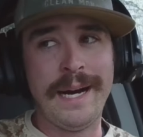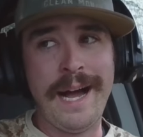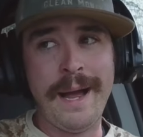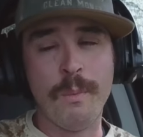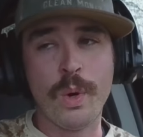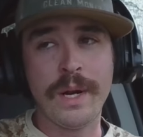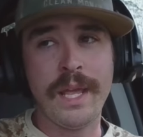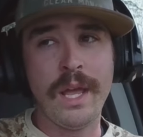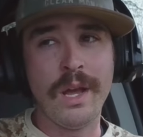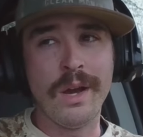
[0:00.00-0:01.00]
I'm
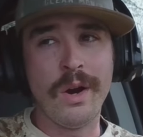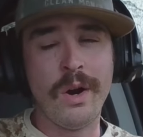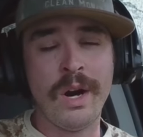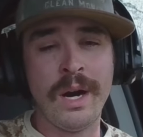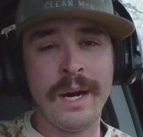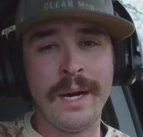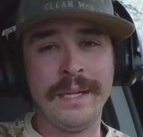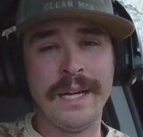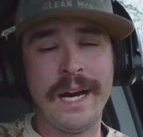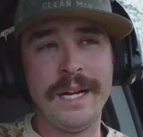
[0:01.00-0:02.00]
working
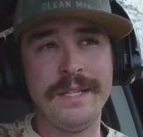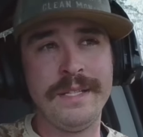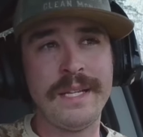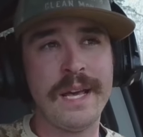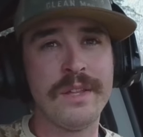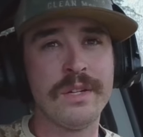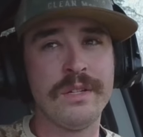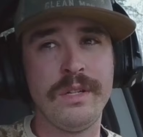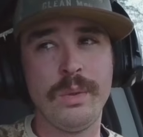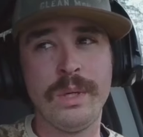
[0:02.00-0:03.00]
on another
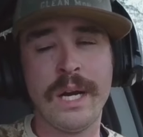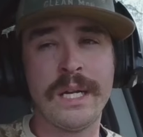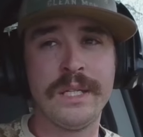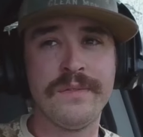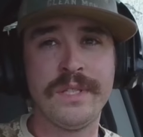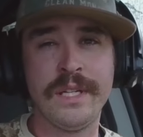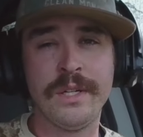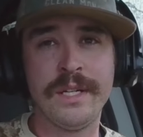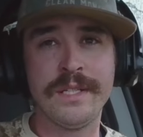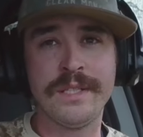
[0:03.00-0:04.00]
new kind of
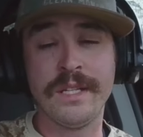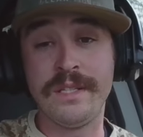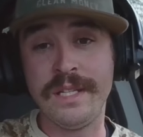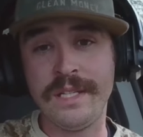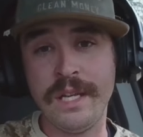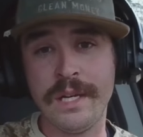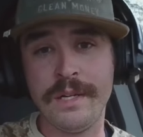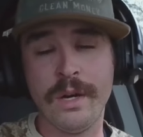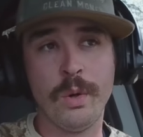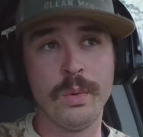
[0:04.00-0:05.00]
series. The Did You
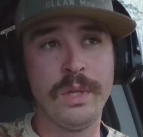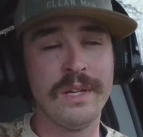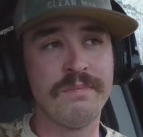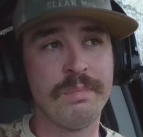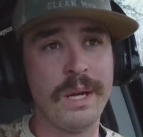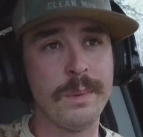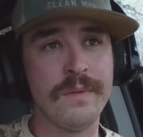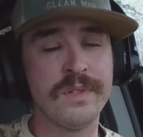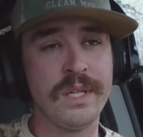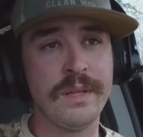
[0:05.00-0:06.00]
Know? You guys probably
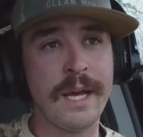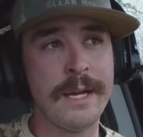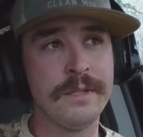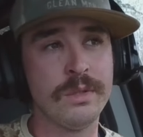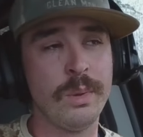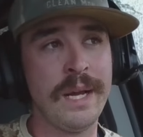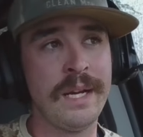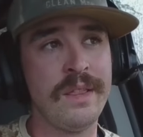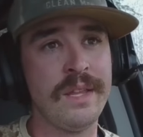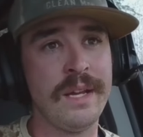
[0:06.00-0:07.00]
have seen that. So
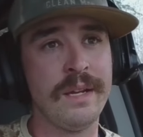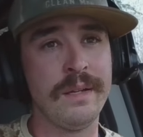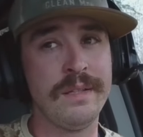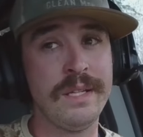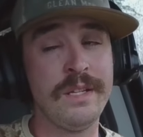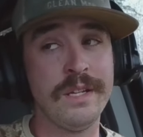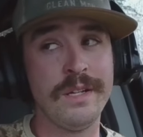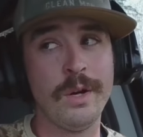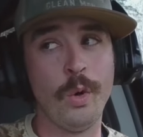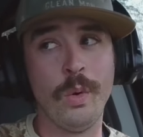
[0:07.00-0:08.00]
anything Did You
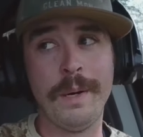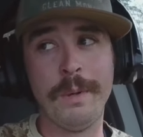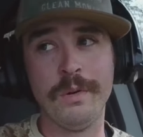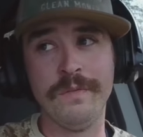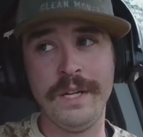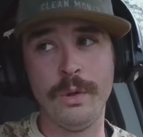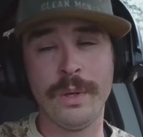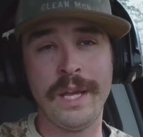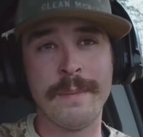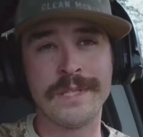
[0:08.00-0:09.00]
Know about video
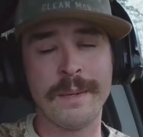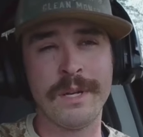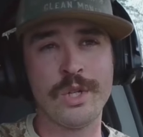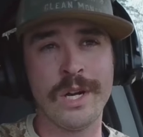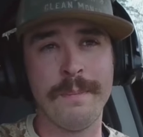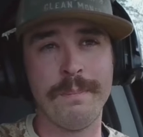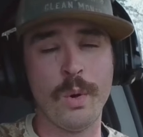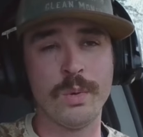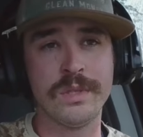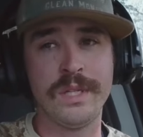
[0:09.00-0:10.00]
games, I'm going to try and
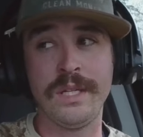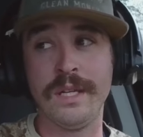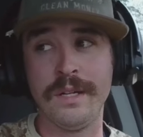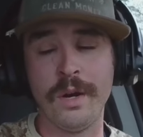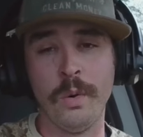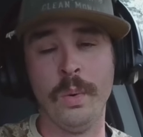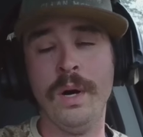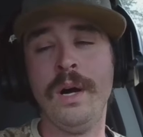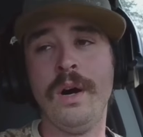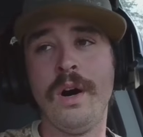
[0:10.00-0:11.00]
post Did You Know
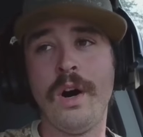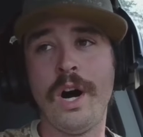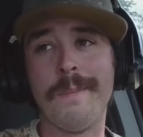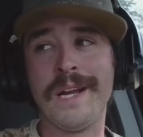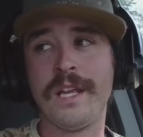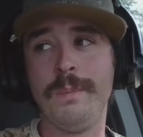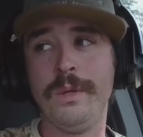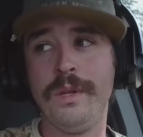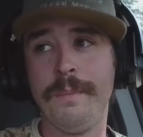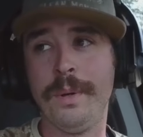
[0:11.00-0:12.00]
on my
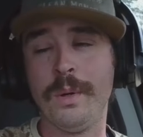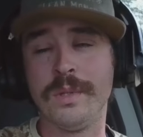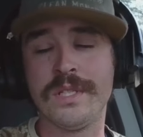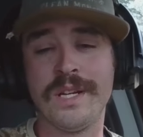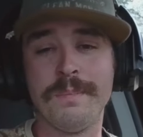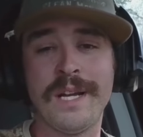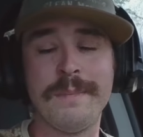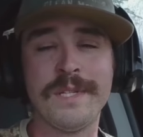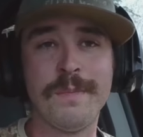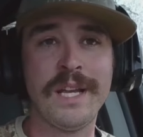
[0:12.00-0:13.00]
community posts.
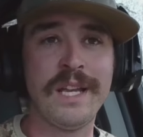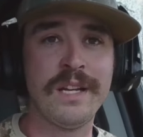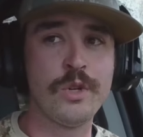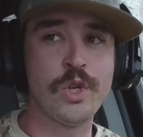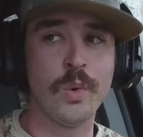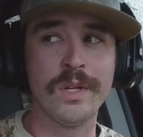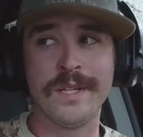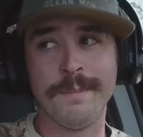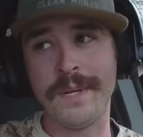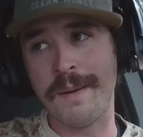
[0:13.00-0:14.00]
Sometimes it might get as short,
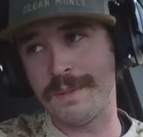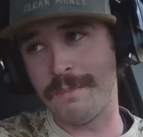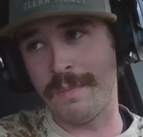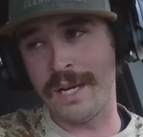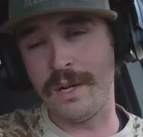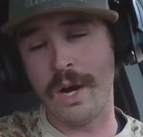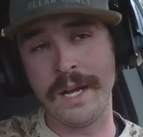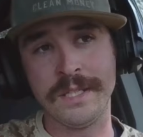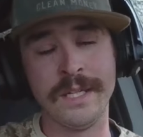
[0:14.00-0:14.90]
sometimes it might not.